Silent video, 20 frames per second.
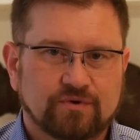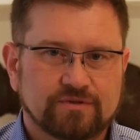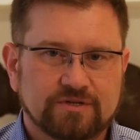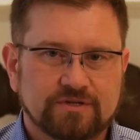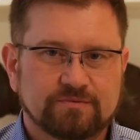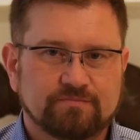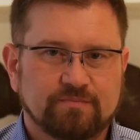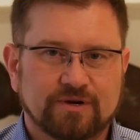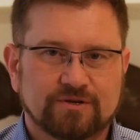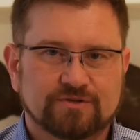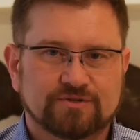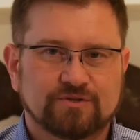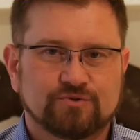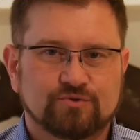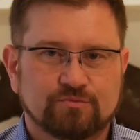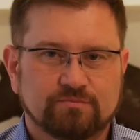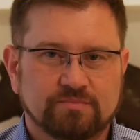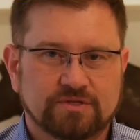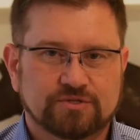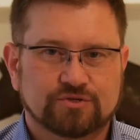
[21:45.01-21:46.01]
this person
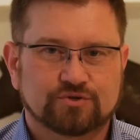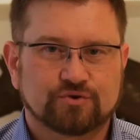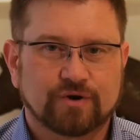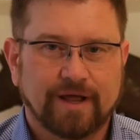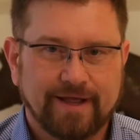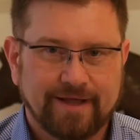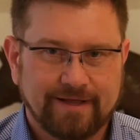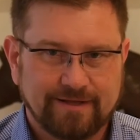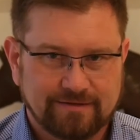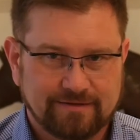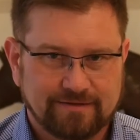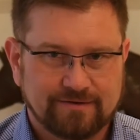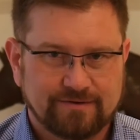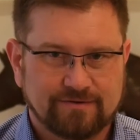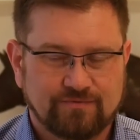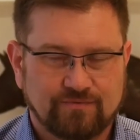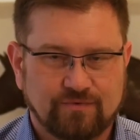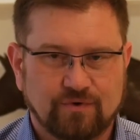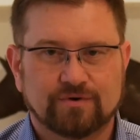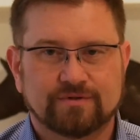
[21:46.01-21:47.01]
to be trained
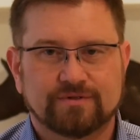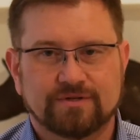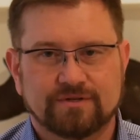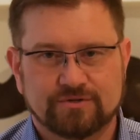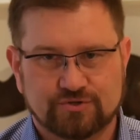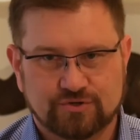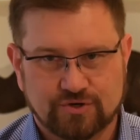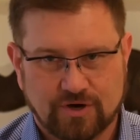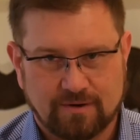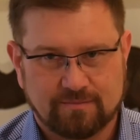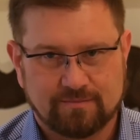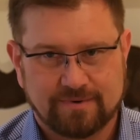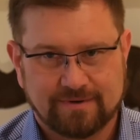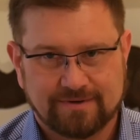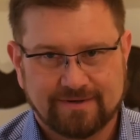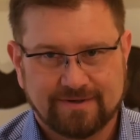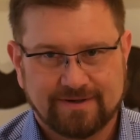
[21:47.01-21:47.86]
for this job?